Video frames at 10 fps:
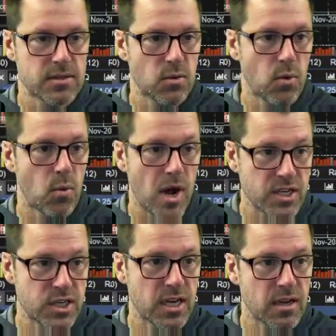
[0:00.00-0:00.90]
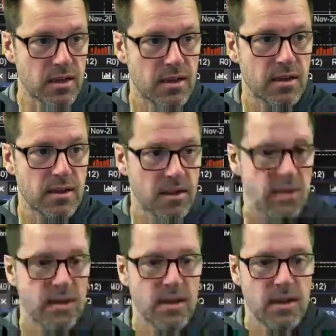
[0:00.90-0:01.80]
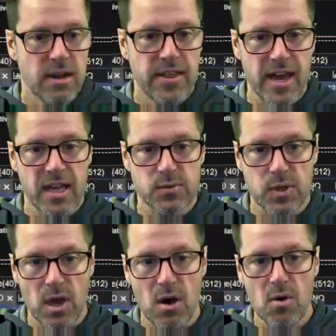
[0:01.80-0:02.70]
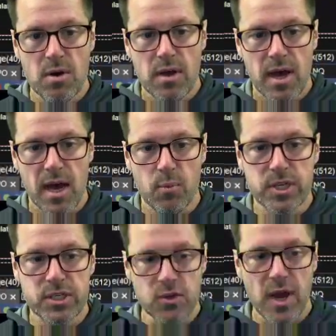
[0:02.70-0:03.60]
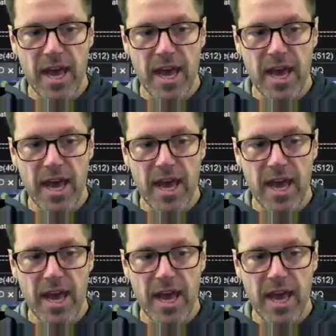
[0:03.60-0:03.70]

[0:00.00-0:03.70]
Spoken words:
so we're watching that as we go. We do